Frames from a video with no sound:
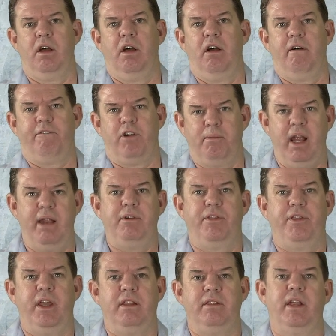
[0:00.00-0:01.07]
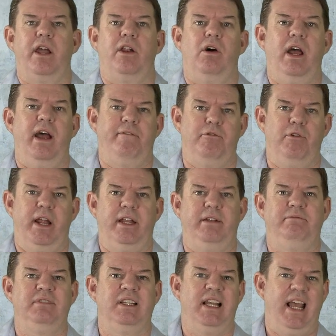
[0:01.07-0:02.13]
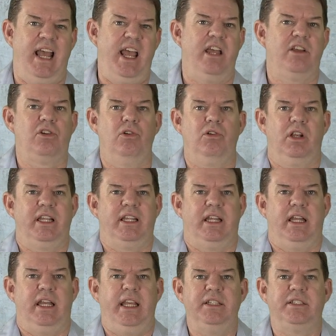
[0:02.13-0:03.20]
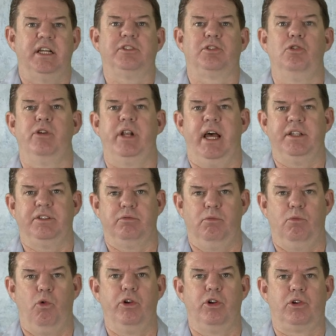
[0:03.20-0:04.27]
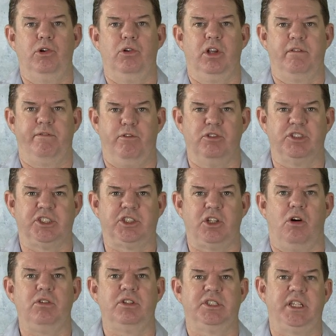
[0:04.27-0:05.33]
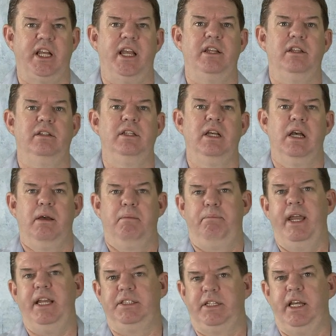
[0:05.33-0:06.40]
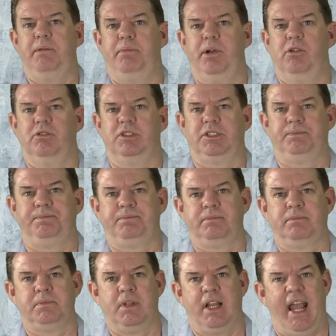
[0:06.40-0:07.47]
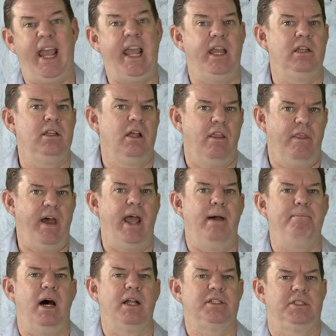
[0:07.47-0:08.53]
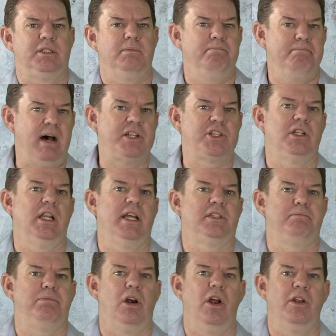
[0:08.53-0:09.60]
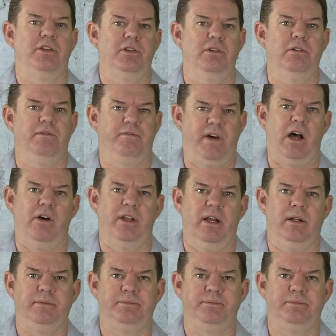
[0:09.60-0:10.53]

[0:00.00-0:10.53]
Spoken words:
From everything that I have read, air cooling is as good as water cooling for stock standard PC builds, and they are much less prone to failure.